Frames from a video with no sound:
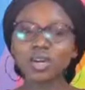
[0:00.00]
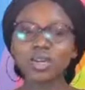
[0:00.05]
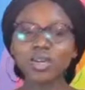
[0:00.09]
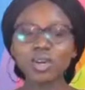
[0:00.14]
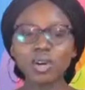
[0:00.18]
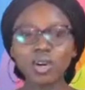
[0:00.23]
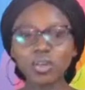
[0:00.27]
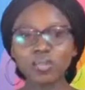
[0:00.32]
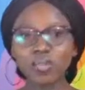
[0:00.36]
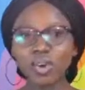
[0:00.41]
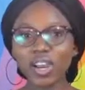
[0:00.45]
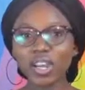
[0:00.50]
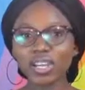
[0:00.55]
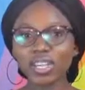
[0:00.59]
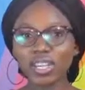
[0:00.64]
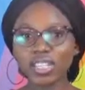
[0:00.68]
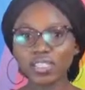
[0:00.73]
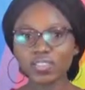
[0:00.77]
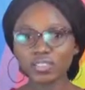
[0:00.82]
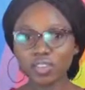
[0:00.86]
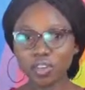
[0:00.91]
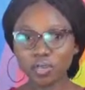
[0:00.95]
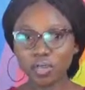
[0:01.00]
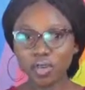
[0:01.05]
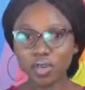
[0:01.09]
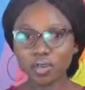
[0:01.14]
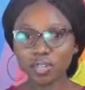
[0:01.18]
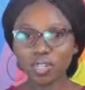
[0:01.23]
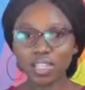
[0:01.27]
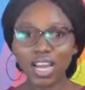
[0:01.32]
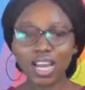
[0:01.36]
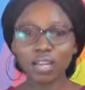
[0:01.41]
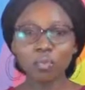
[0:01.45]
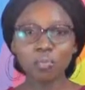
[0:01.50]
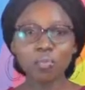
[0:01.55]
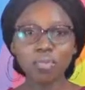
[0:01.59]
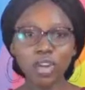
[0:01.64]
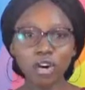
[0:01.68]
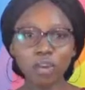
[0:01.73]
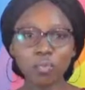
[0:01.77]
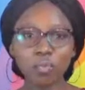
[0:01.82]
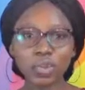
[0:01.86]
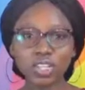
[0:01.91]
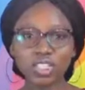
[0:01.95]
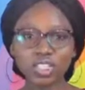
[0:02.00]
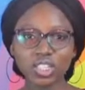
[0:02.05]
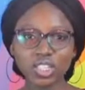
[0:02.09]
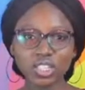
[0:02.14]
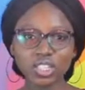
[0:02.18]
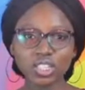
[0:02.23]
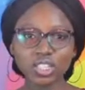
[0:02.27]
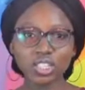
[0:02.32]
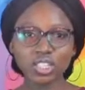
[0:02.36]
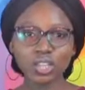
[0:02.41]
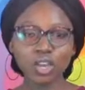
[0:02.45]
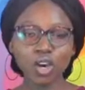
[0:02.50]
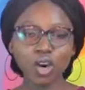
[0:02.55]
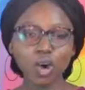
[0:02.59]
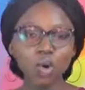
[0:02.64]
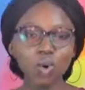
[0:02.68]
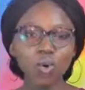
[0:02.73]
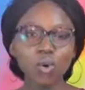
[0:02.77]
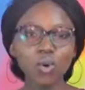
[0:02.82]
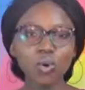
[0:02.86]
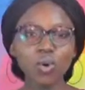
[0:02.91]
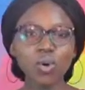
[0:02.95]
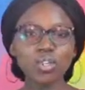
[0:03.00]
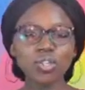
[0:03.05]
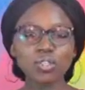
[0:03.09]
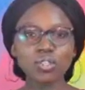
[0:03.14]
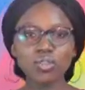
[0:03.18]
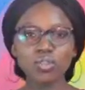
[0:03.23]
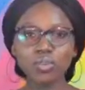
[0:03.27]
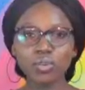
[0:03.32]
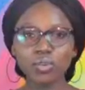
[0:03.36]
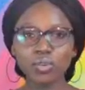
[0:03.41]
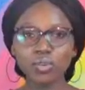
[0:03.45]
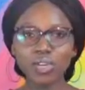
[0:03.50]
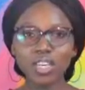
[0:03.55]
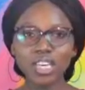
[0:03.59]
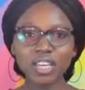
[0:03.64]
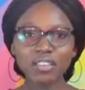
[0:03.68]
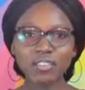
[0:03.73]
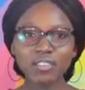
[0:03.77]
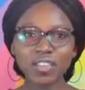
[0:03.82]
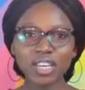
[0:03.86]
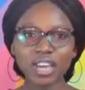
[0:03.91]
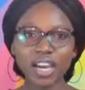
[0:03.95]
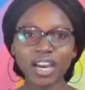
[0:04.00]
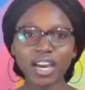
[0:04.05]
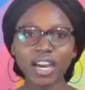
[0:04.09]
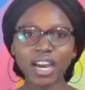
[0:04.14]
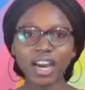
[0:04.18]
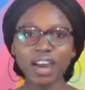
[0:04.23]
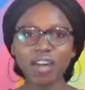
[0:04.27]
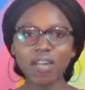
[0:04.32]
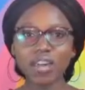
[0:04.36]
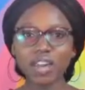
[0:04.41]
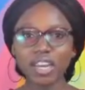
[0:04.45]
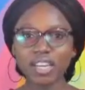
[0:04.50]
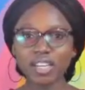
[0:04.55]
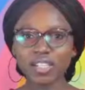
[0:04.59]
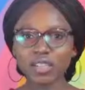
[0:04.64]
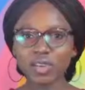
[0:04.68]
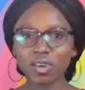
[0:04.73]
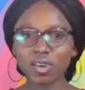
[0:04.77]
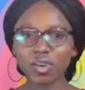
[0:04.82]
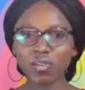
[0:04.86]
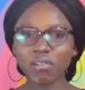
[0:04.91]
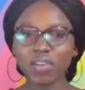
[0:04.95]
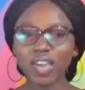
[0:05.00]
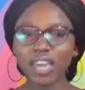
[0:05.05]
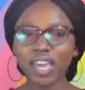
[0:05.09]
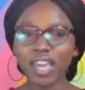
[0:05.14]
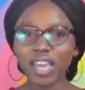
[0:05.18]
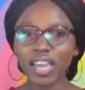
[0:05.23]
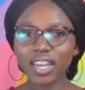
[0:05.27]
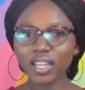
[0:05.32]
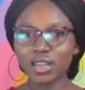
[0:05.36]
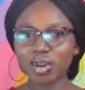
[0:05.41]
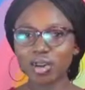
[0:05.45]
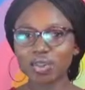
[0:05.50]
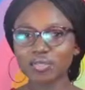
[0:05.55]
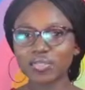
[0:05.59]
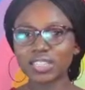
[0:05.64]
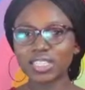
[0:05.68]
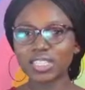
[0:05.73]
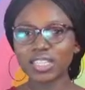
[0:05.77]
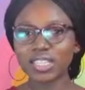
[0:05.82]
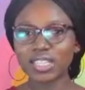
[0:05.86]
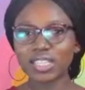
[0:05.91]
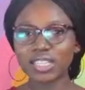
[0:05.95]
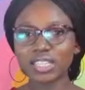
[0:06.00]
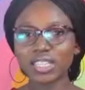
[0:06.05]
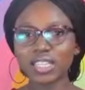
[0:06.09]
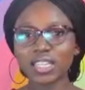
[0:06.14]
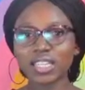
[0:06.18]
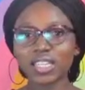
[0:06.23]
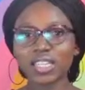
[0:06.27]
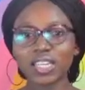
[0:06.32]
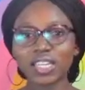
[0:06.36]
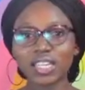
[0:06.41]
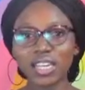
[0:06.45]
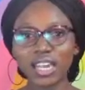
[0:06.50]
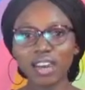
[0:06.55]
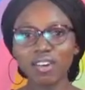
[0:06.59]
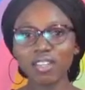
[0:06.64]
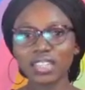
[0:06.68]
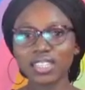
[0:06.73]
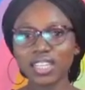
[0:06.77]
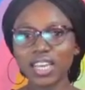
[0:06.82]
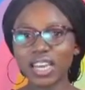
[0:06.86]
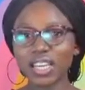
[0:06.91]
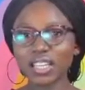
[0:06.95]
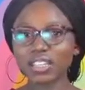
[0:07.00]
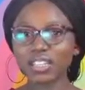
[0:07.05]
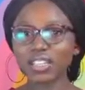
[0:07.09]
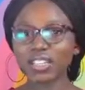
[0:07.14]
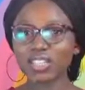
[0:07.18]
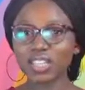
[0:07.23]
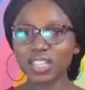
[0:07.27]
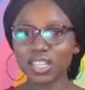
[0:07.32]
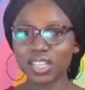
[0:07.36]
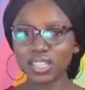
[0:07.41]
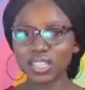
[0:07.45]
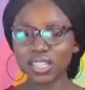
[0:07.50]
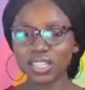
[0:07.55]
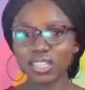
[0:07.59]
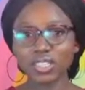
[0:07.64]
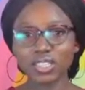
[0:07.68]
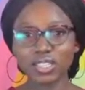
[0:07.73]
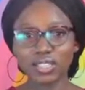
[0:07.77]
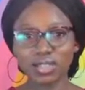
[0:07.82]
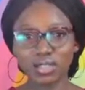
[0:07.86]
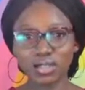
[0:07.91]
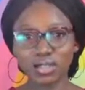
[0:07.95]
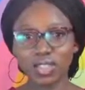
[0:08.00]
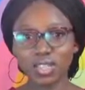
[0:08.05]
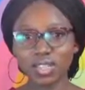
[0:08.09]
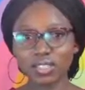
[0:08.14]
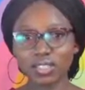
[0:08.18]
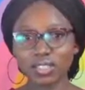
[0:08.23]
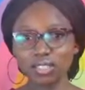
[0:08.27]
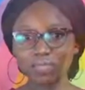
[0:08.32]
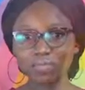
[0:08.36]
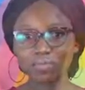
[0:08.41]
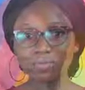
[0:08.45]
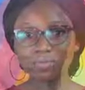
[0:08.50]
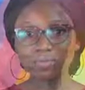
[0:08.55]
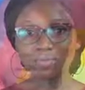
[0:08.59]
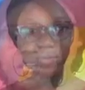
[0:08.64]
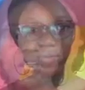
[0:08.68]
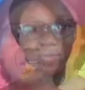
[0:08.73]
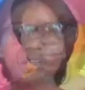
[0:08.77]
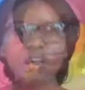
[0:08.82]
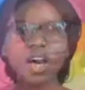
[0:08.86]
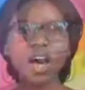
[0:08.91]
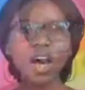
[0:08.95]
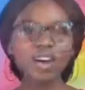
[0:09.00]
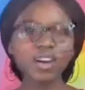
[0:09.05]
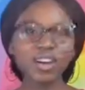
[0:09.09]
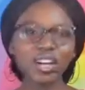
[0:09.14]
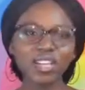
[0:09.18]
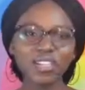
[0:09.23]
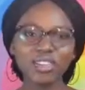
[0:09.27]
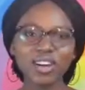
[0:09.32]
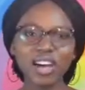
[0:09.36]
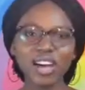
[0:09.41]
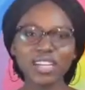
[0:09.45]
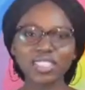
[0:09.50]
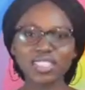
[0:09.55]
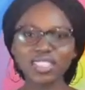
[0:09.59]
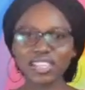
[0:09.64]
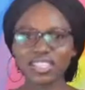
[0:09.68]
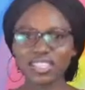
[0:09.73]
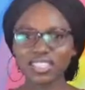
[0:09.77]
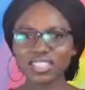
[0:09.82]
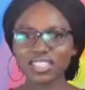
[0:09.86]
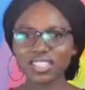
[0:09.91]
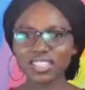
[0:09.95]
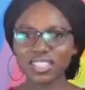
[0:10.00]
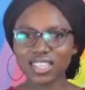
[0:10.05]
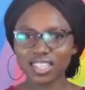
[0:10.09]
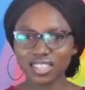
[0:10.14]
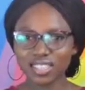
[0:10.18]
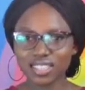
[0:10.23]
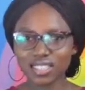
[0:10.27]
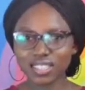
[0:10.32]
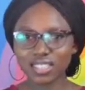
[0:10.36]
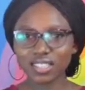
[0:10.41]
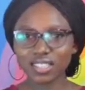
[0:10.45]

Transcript: non-pregnant females and male patients who want to know if they are carriers of any of these inherited genetic disorders. So how can you access this test?